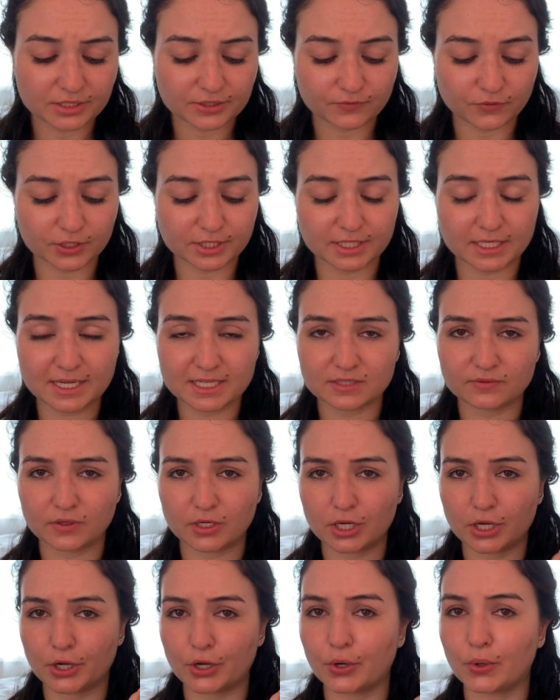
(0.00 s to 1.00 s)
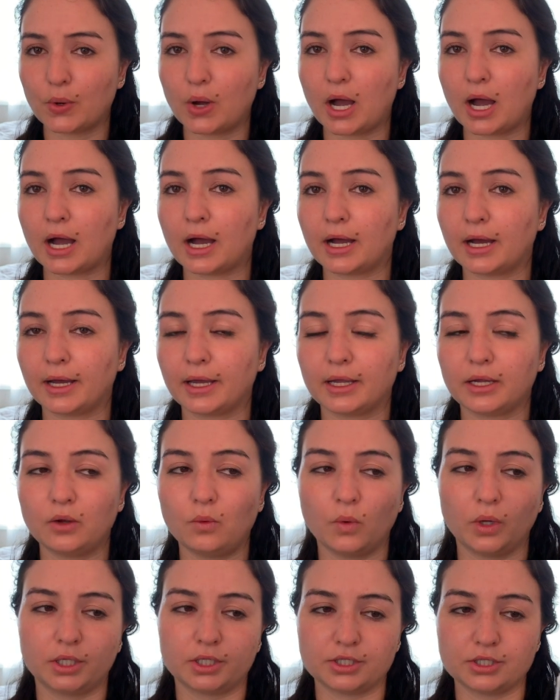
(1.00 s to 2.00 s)
For today's video, I
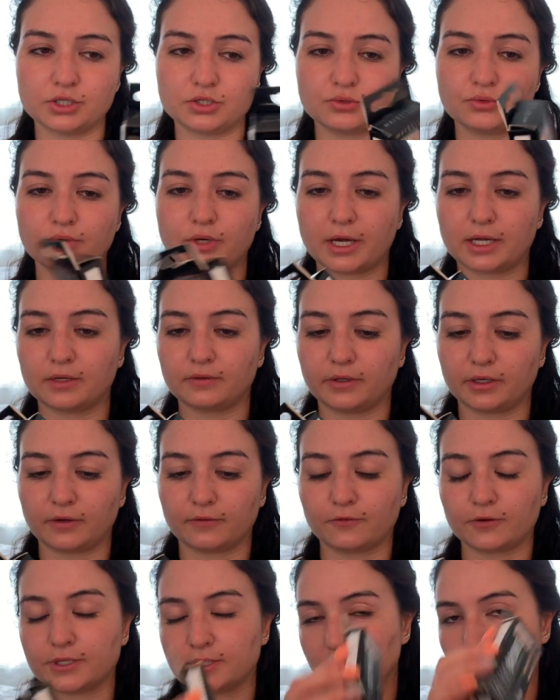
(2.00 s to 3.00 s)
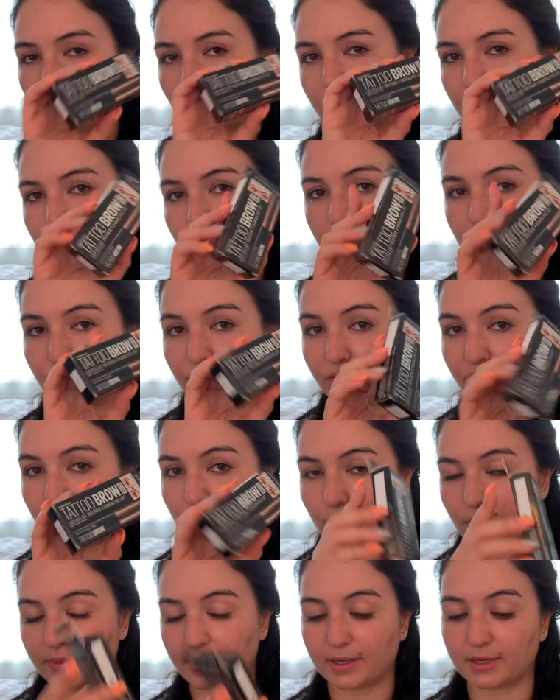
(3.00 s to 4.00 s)
wanted to do kind of like a first impression and
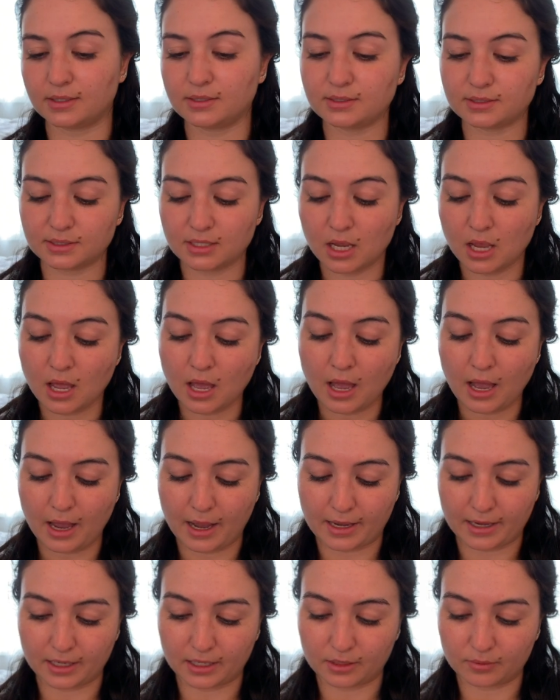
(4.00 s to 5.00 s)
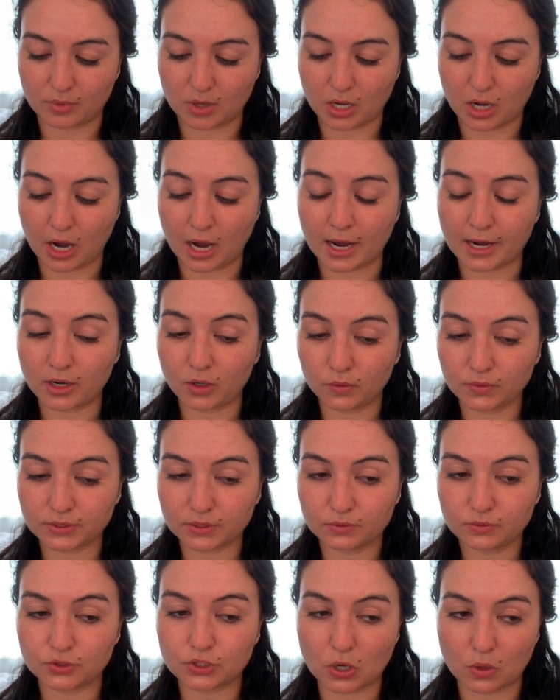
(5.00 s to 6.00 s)
review on this. I
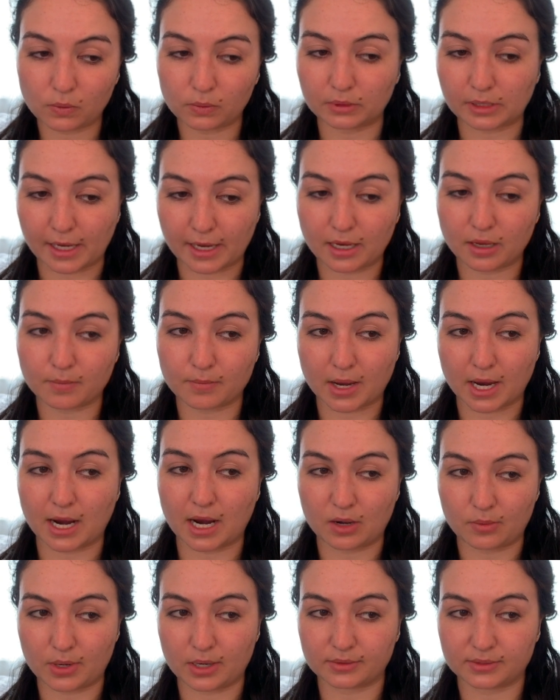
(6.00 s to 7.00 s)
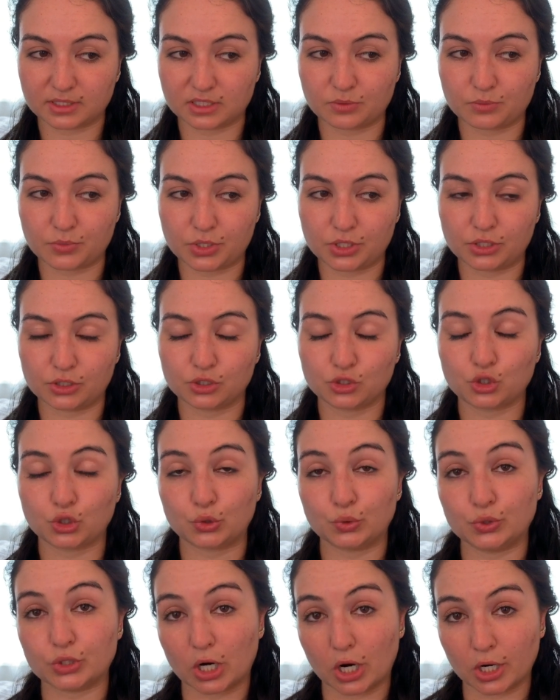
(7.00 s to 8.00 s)
also don't like my eyebrows to be
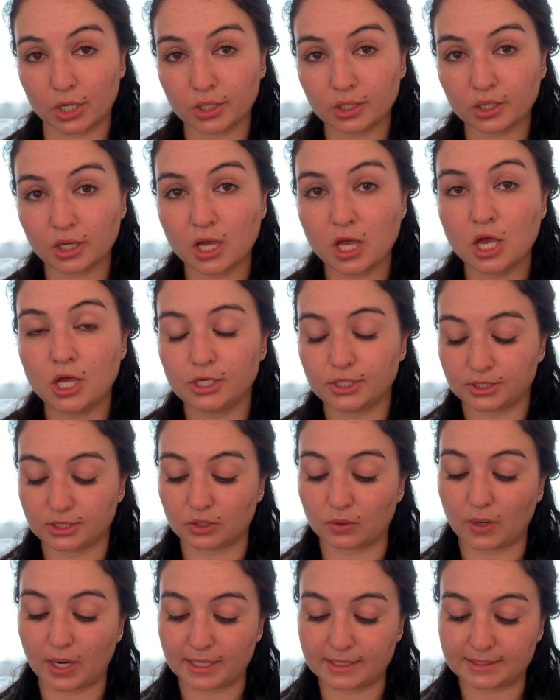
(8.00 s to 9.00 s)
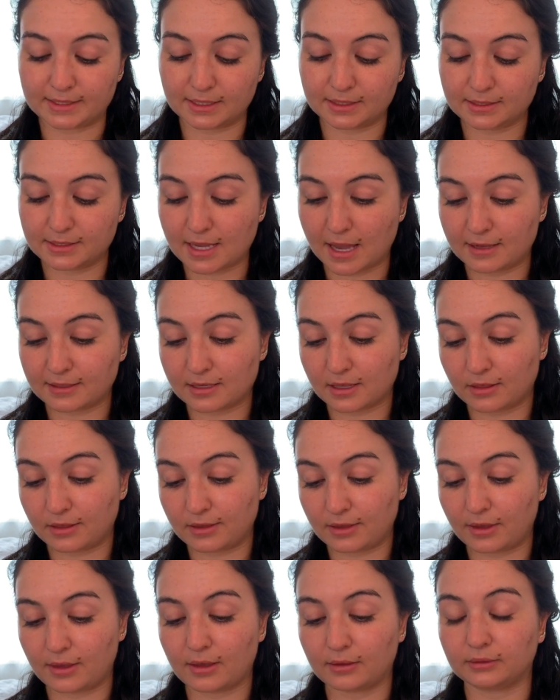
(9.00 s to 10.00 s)
too dark, so I did get
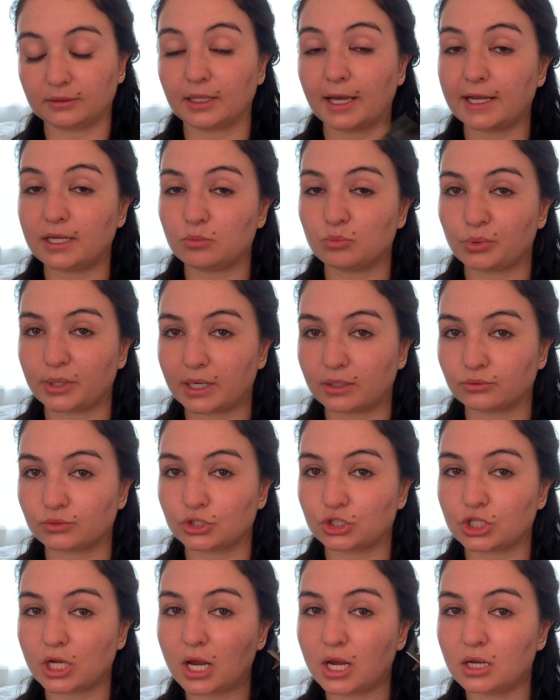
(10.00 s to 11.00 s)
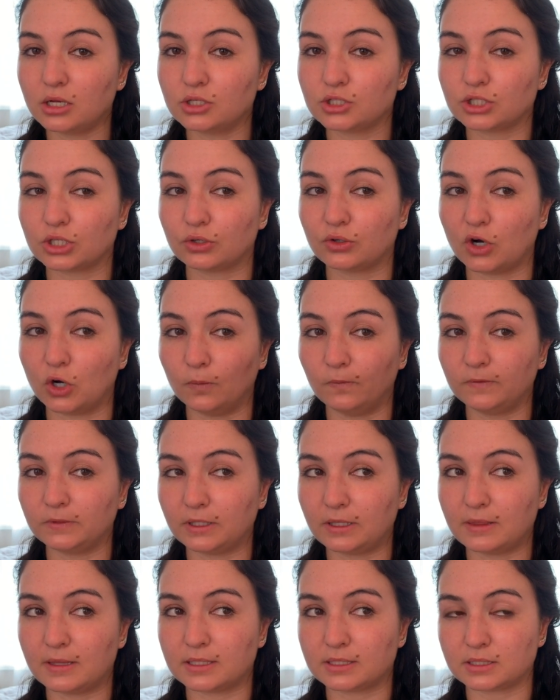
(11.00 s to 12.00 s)
the light brown shade, so
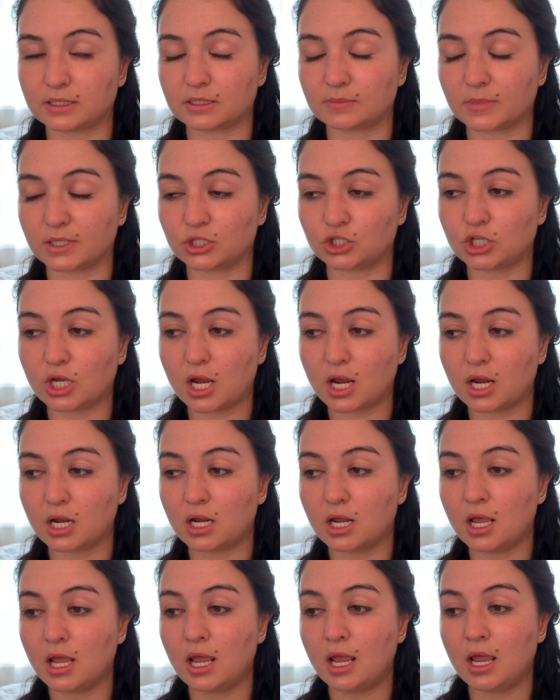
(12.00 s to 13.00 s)
hopefully this is my shade.